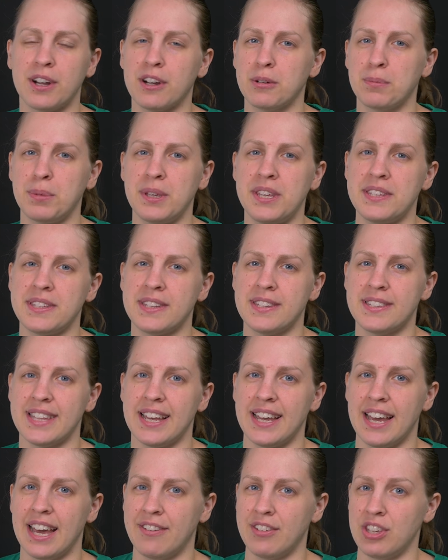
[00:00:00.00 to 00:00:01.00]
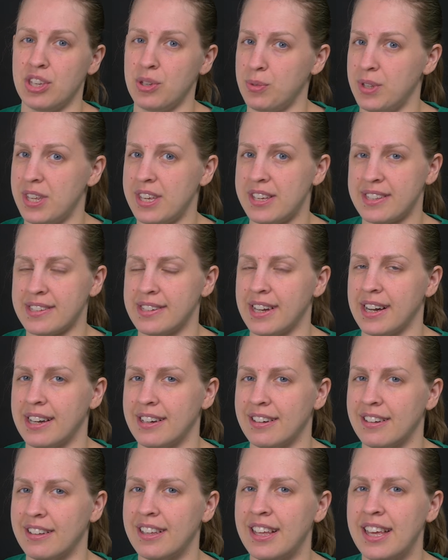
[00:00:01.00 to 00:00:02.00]
art pieces that have a unique
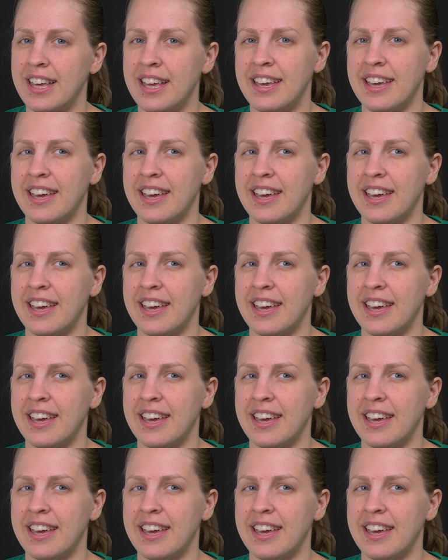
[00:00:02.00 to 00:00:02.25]
style,